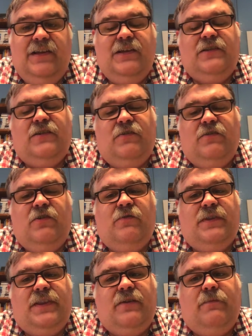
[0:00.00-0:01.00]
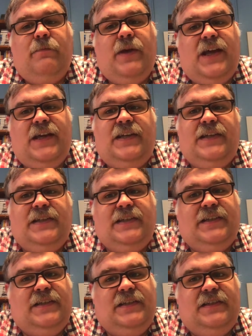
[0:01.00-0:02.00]
so you know what their bias
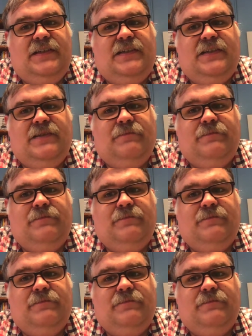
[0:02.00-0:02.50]
is.